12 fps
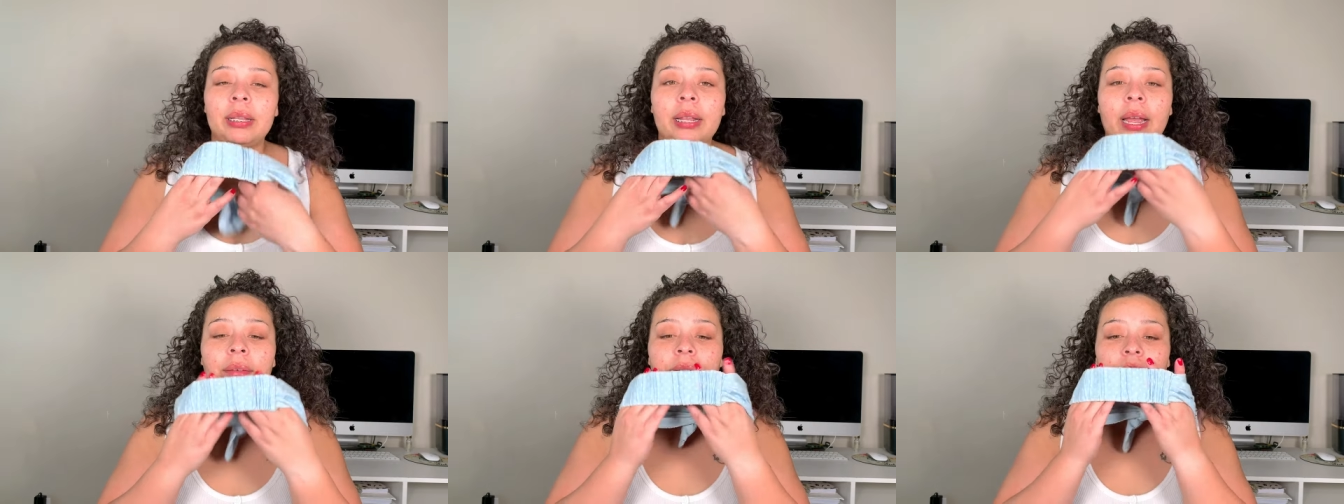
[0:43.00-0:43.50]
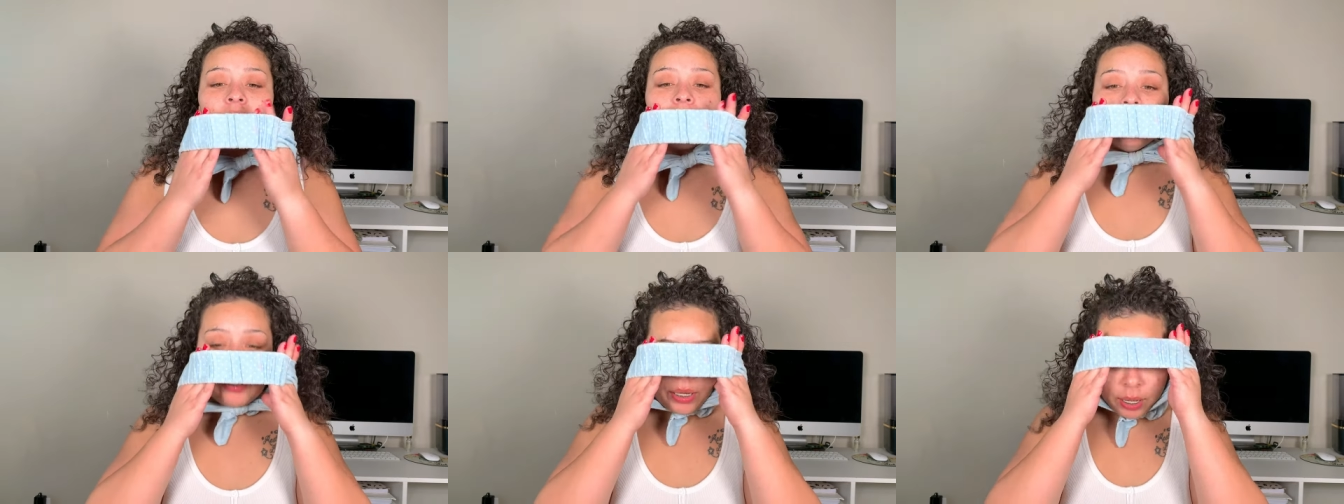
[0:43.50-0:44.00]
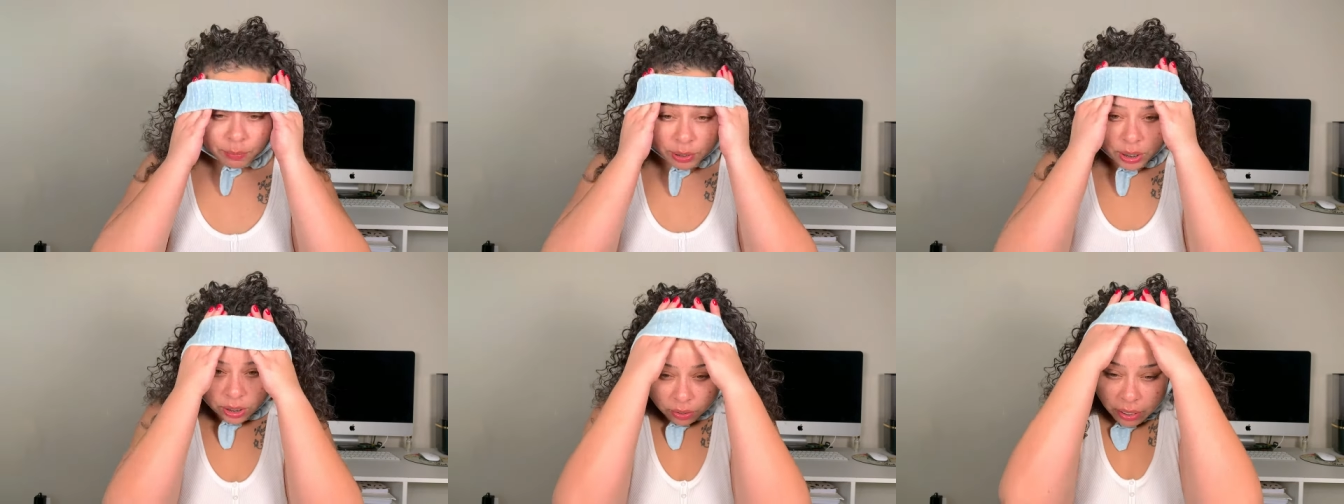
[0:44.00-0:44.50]
in the afternoon. I'm
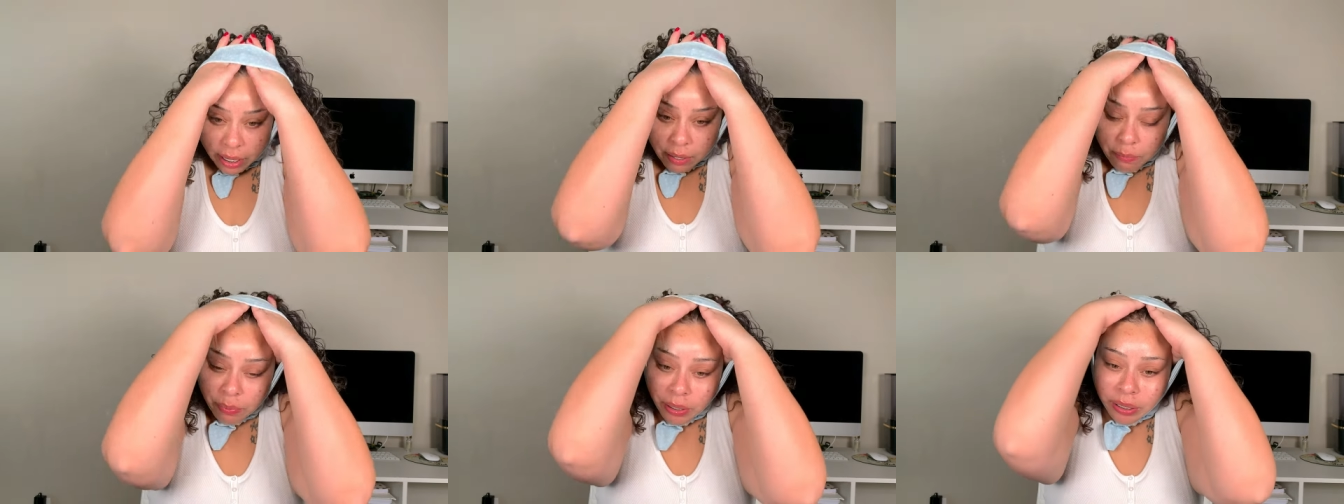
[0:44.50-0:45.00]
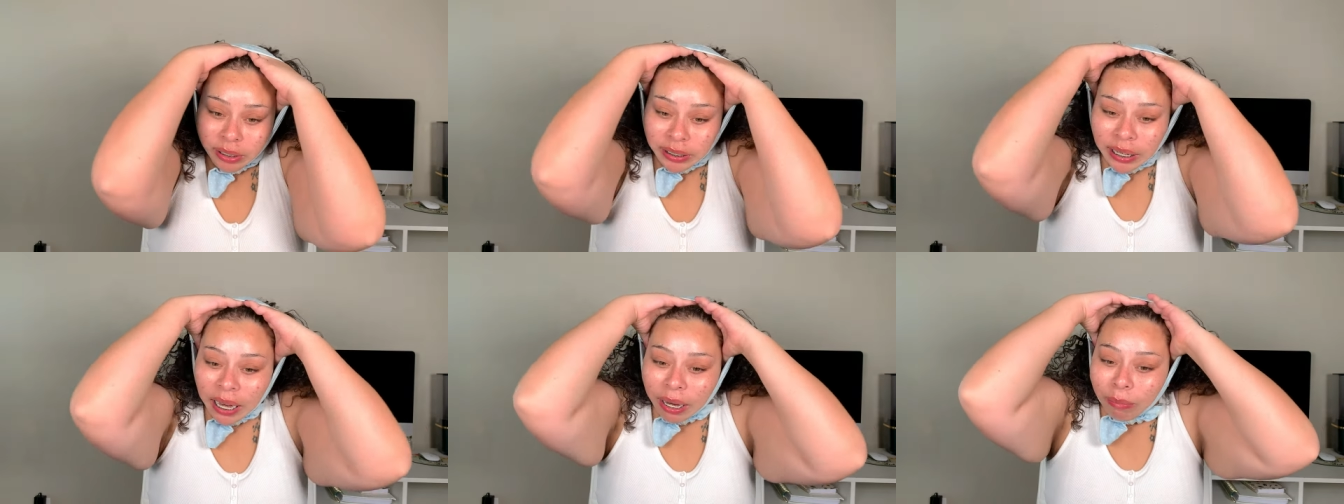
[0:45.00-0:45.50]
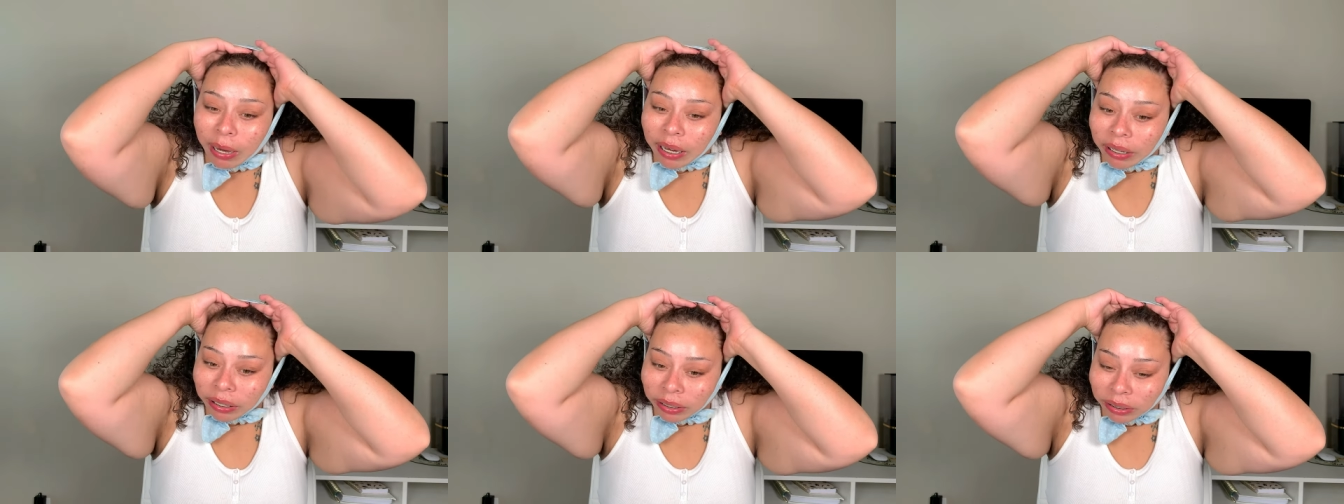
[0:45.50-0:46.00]
gonna go ahead and put on this
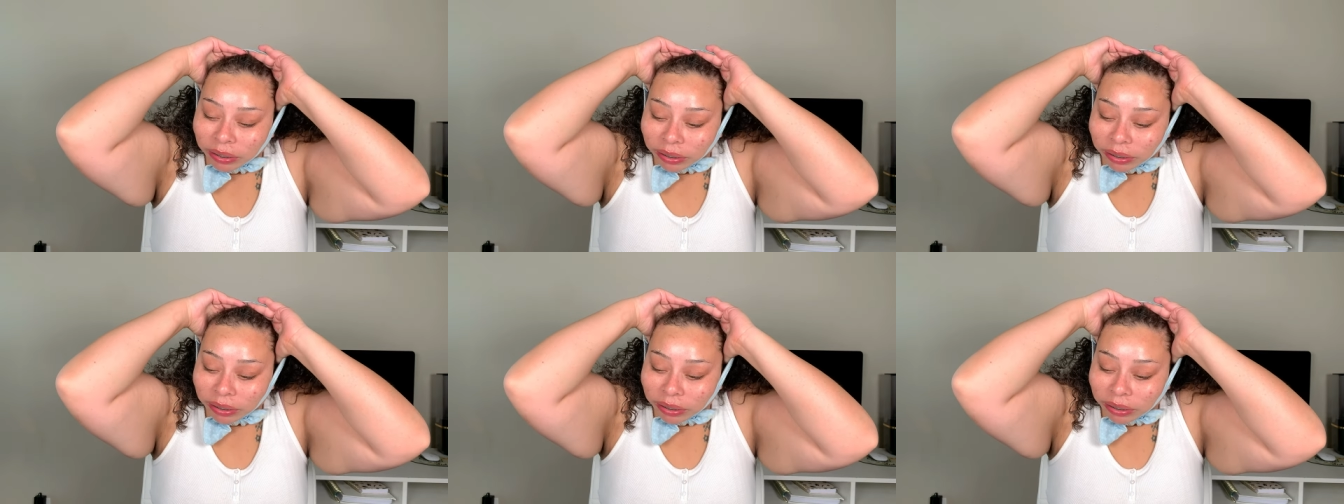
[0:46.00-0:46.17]
headband.